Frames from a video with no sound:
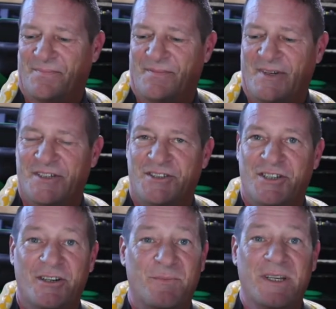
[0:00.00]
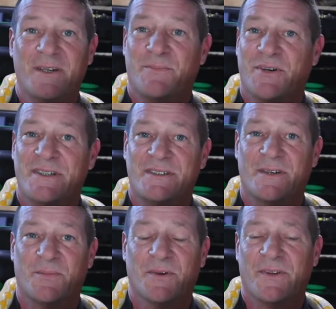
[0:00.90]
it should be pretty
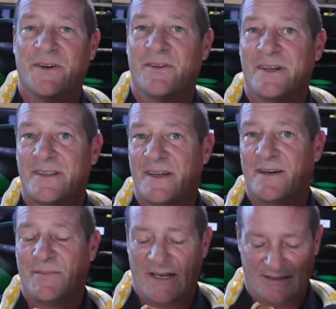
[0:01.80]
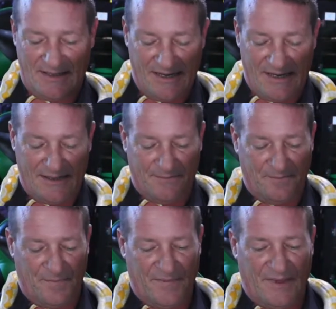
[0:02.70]
simple. The only thing about that
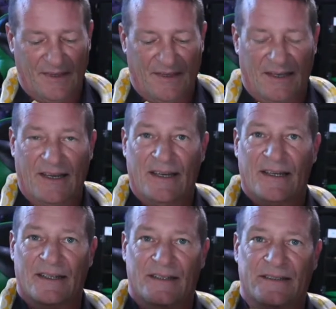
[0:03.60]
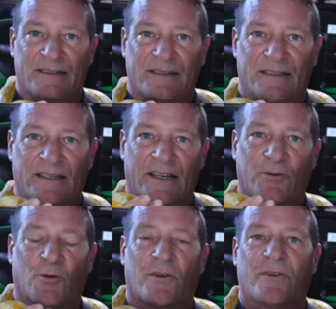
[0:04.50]
is in
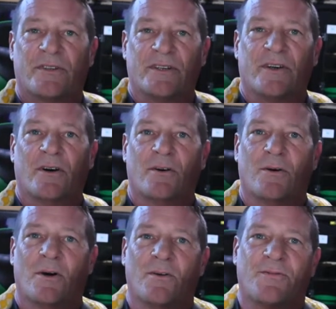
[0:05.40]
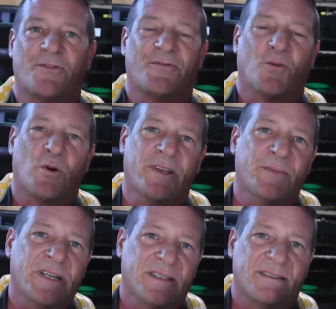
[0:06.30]
order to go over 40
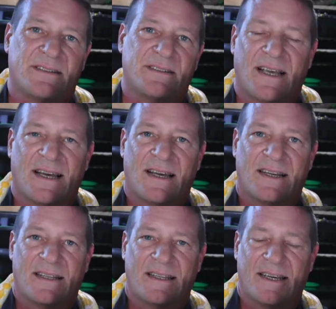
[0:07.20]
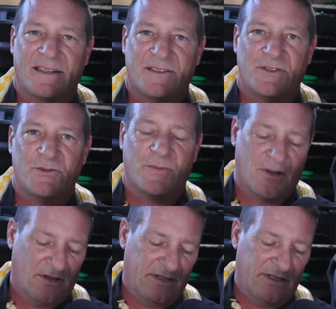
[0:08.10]
minutes on that Zoom
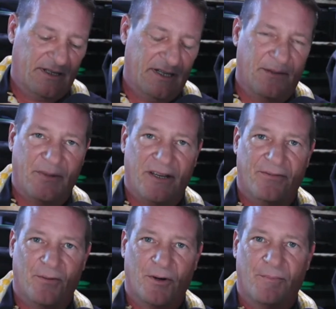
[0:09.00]
call, you got to pay for